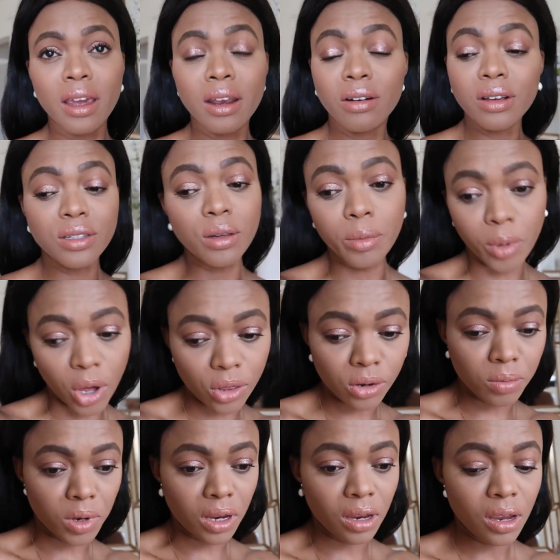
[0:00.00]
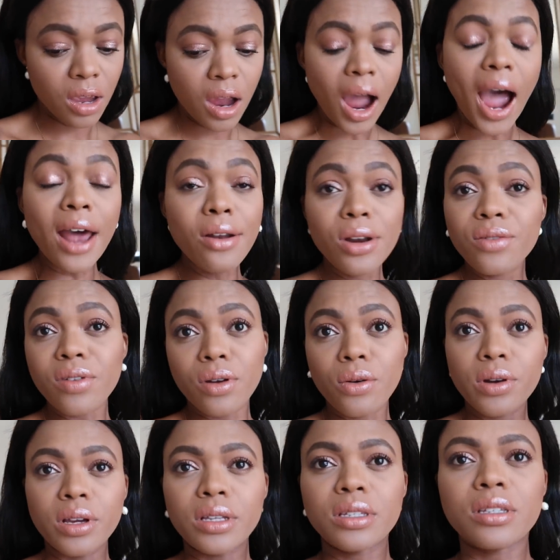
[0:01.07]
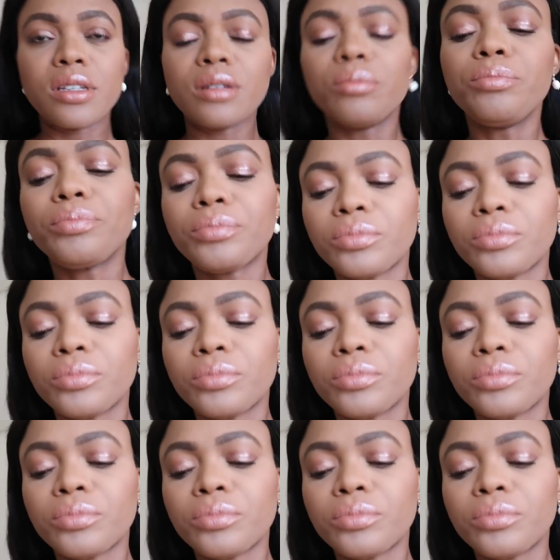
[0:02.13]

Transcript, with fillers: It doesn't bother me. I don't even notice it.